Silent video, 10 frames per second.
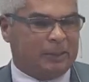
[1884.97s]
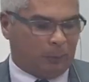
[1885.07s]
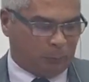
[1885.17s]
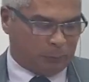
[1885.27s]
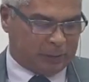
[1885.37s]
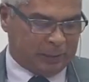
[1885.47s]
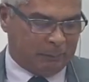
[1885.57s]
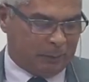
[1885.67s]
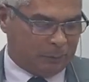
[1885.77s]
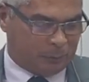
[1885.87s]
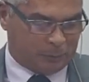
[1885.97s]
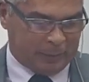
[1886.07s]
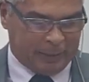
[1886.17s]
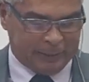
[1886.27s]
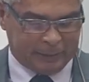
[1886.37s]
Amen. If
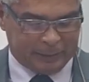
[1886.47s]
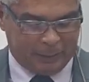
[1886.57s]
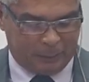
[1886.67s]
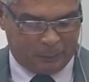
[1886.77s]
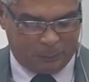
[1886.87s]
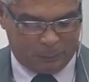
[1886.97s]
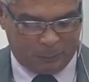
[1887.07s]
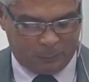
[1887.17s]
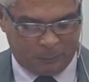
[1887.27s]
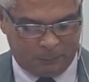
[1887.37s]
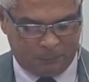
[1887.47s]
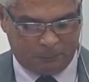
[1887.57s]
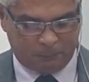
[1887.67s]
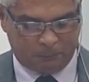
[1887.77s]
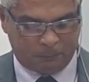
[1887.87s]
any of the
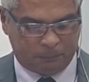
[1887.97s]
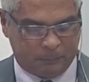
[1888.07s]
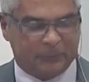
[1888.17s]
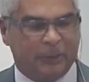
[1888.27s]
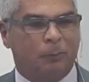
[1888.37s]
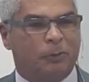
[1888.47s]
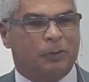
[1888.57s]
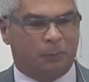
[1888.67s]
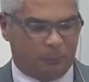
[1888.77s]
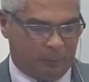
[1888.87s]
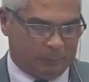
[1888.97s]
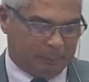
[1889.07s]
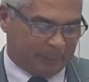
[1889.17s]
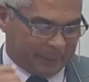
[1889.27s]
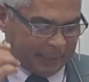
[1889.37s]
brethren
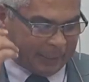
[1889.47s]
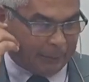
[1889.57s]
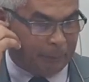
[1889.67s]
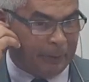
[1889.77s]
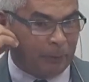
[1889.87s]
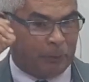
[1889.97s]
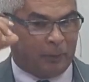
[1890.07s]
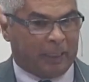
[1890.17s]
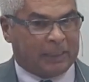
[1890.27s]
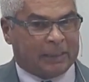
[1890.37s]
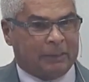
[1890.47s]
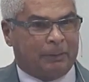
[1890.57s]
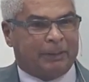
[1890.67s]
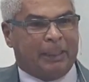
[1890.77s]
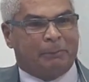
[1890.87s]
have not given the
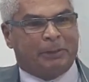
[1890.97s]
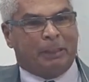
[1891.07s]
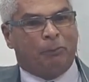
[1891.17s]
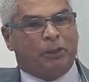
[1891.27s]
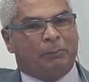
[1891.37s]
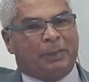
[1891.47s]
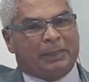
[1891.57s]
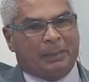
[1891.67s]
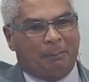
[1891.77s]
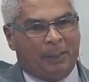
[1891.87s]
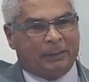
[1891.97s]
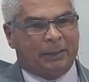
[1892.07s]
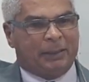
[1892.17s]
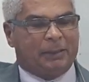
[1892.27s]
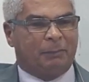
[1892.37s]
name for the spirit of prayer that
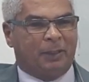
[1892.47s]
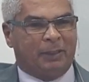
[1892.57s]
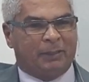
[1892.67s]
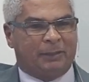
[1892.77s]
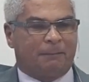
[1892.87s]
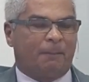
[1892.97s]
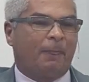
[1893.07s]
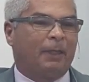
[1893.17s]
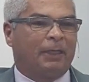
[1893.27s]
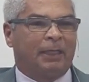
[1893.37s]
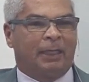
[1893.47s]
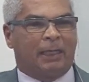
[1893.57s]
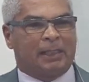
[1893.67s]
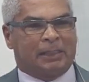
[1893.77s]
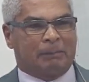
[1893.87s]
we're going to have in the last week of
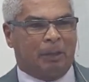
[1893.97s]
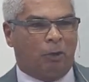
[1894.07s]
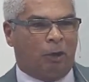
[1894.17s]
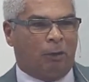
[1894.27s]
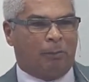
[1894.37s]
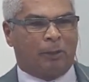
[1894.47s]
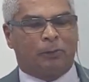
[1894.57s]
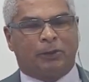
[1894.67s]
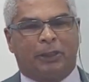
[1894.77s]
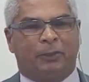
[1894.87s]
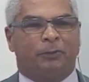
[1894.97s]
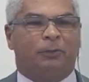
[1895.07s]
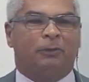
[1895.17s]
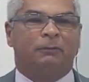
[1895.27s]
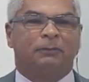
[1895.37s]
this month in
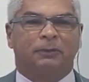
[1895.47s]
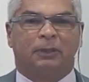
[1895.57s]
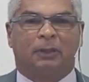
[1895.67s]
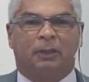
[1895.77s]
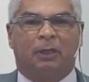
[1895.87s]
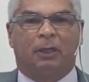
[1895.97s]
relation to the